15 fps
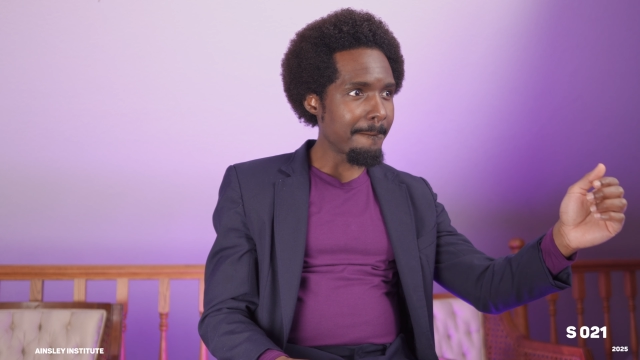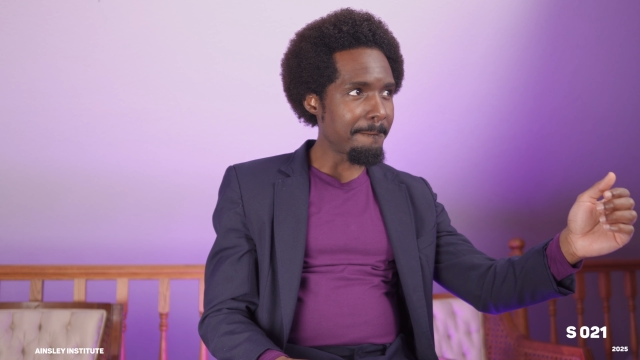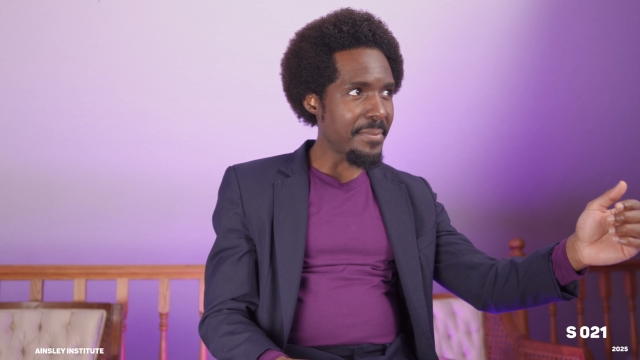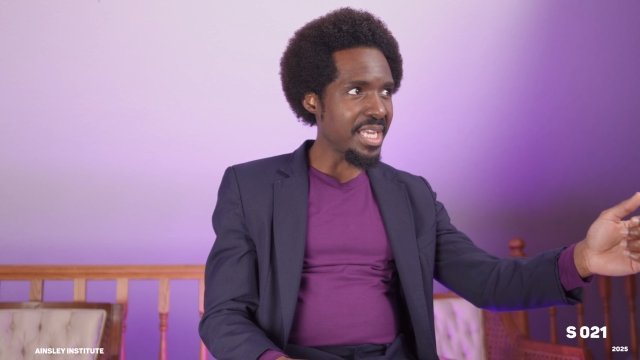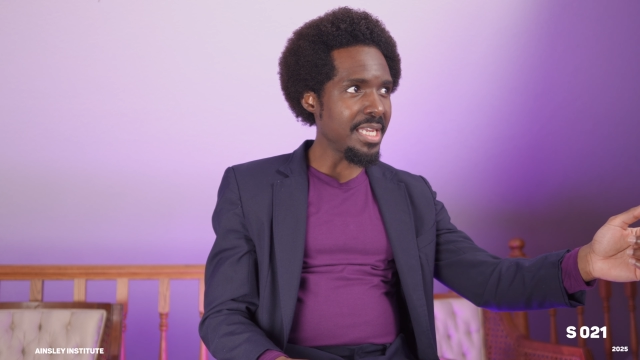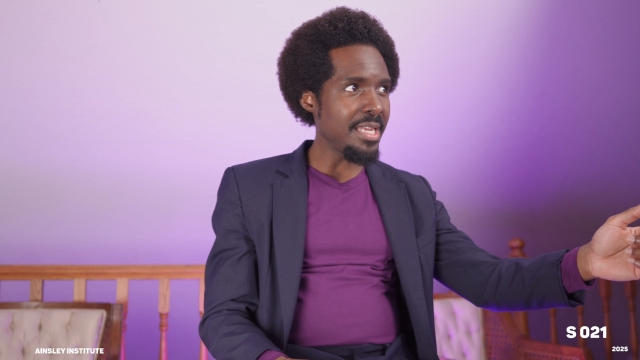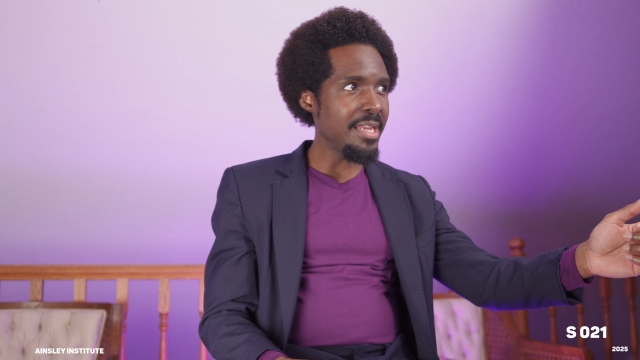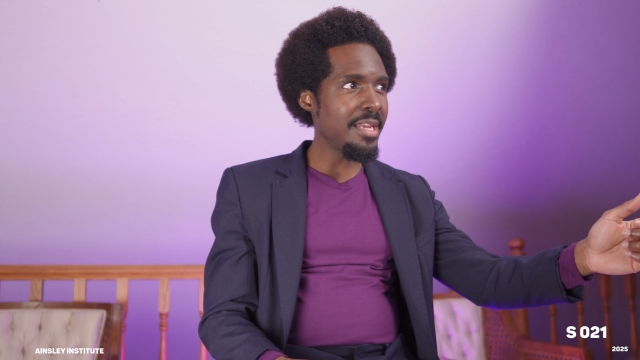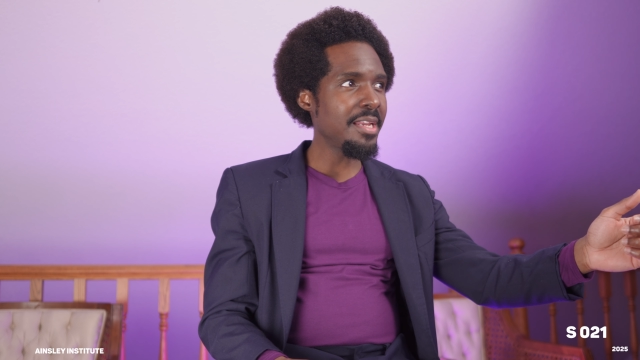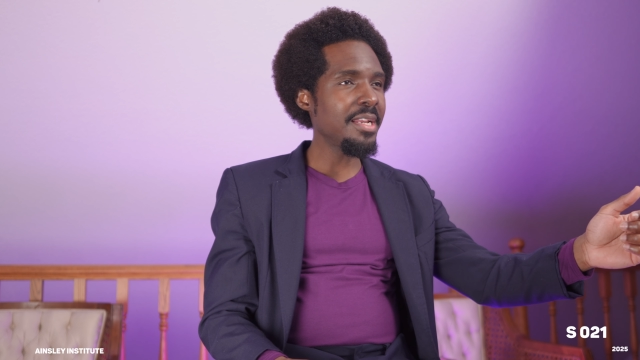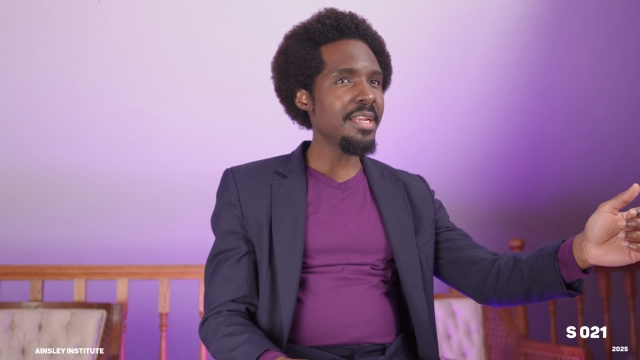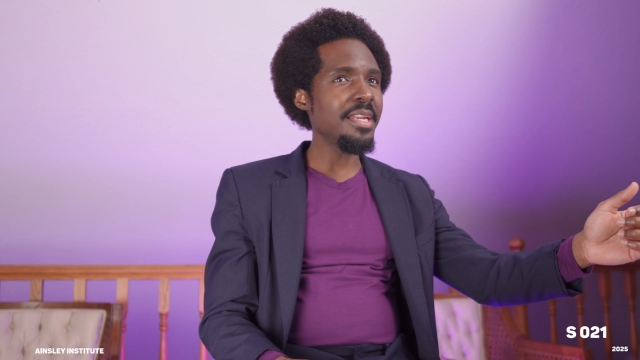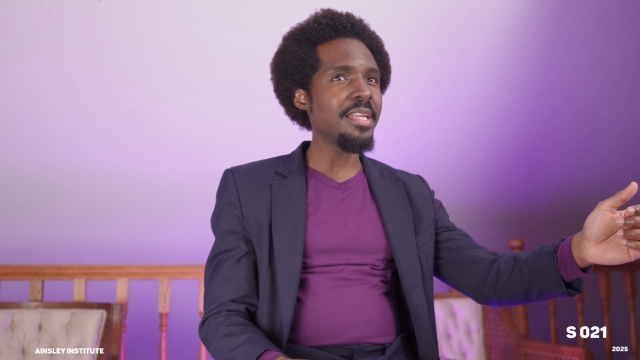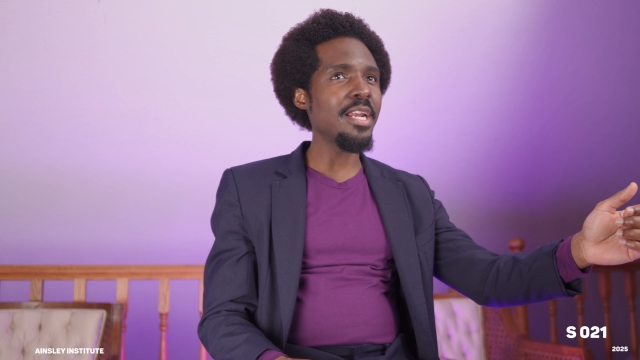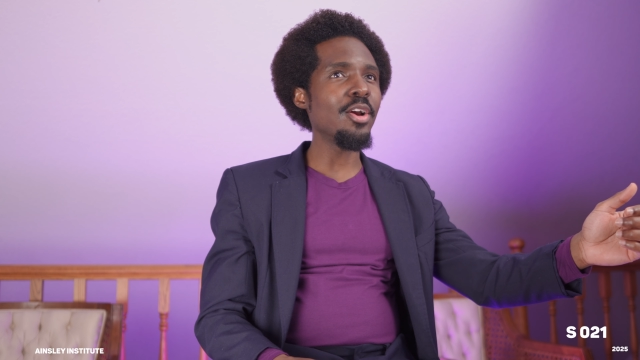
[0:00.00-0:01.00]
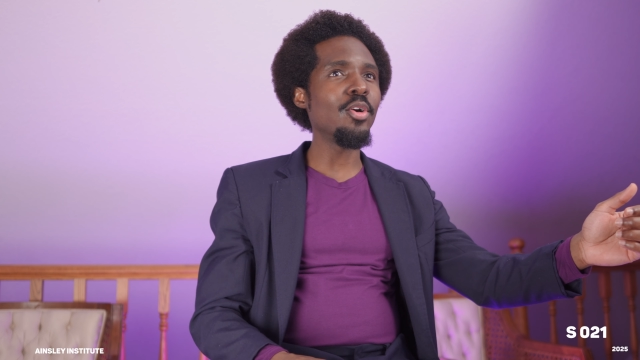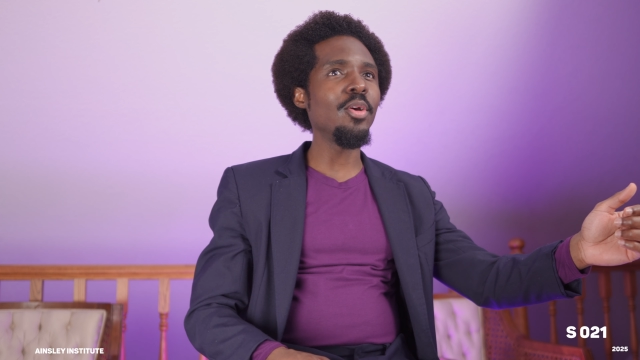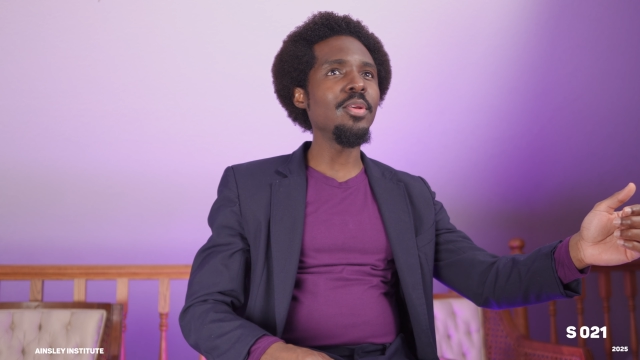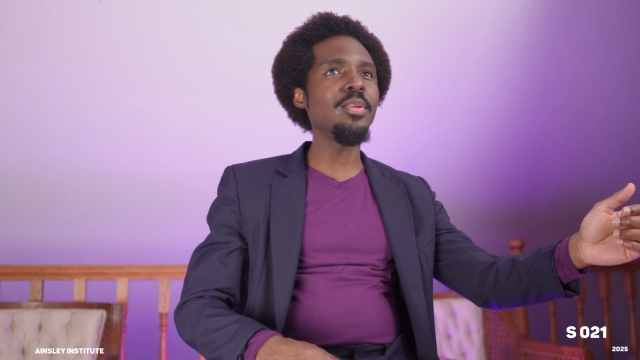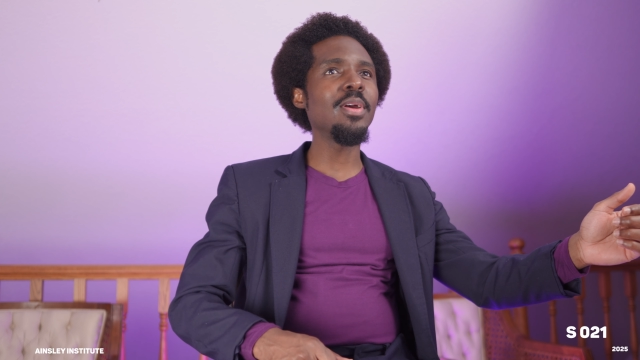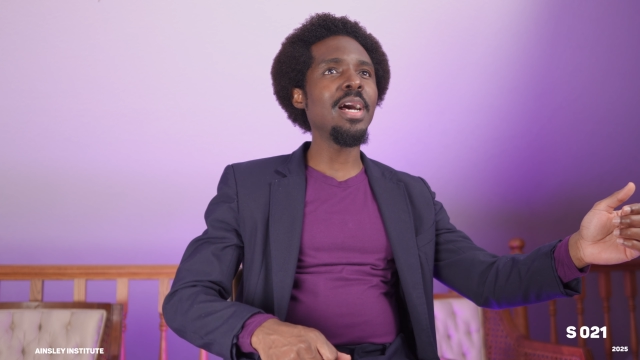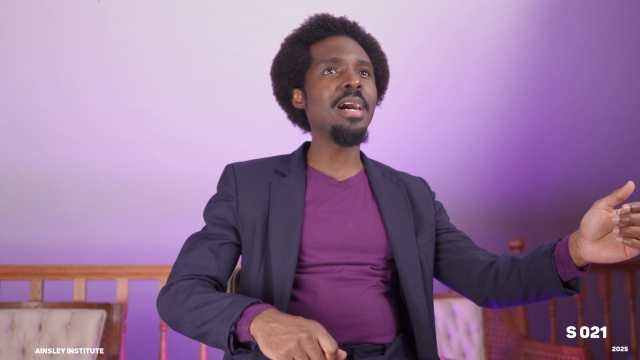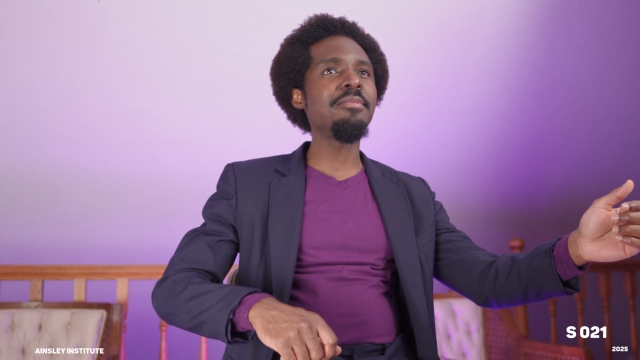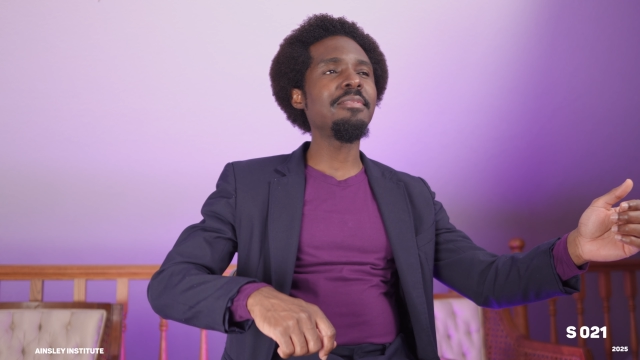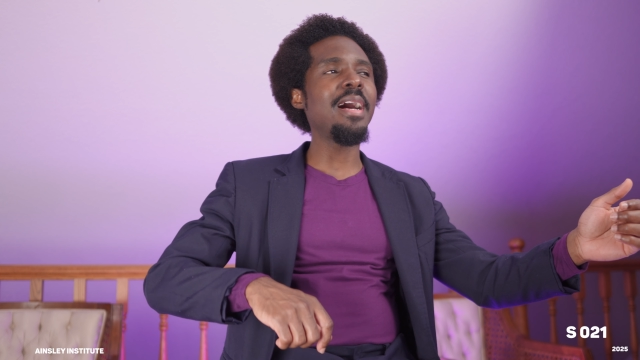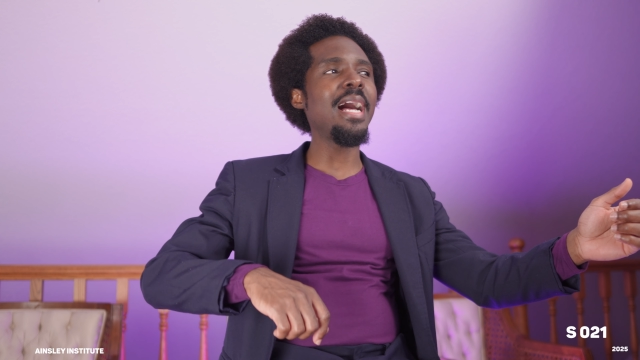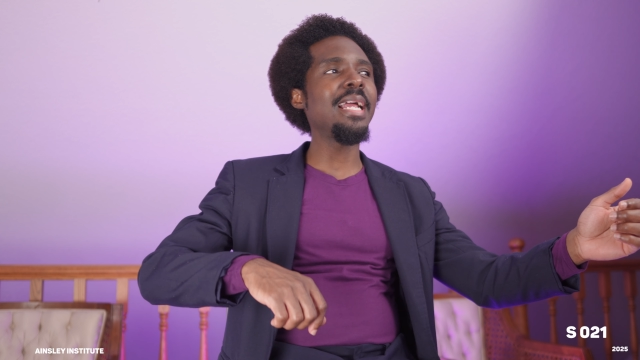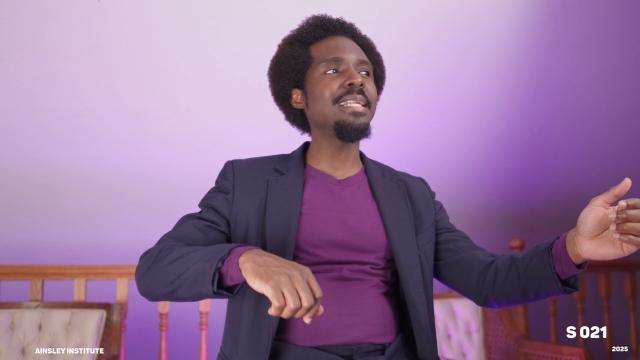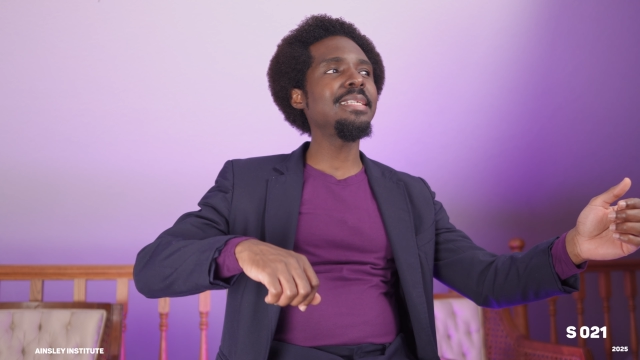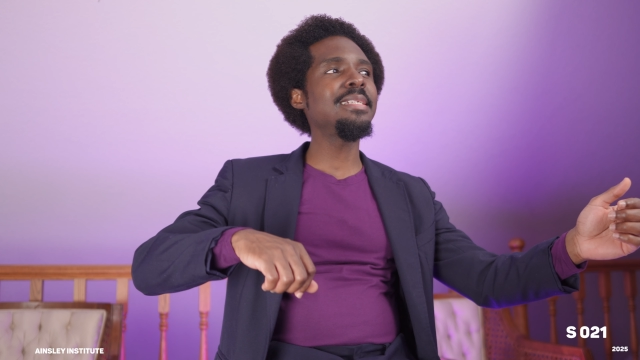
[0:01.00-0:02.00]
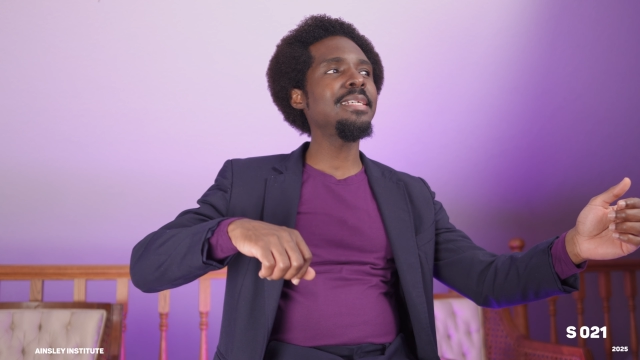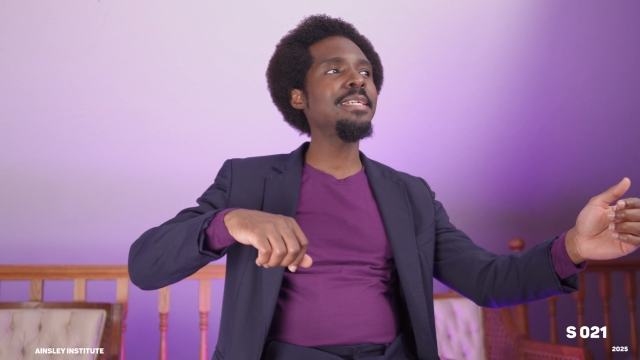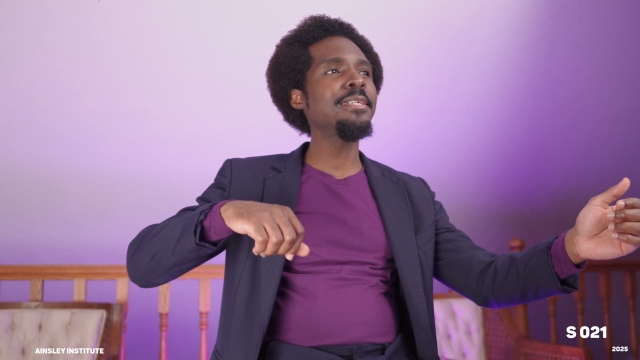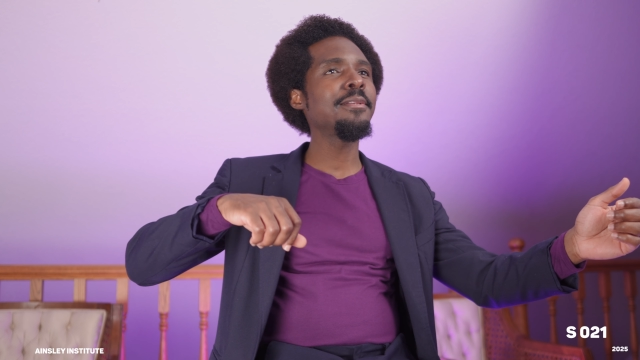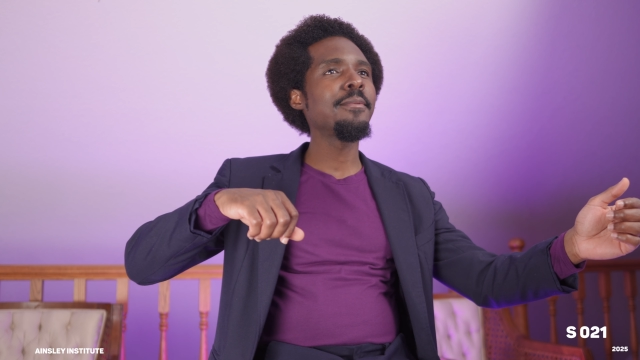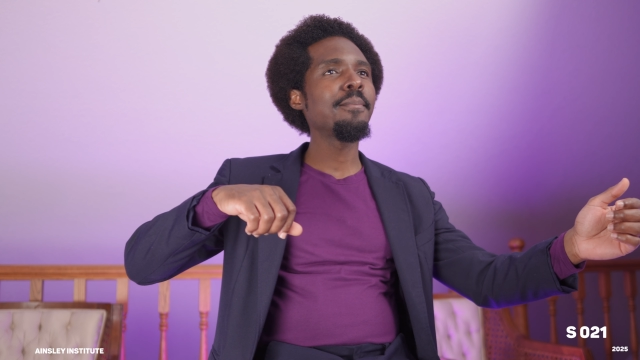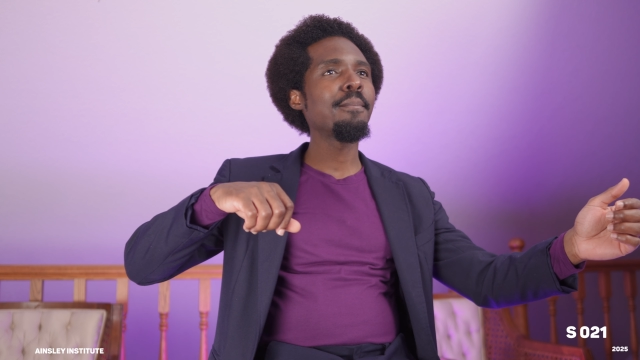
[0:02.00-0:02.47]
B, they're going to have anti-A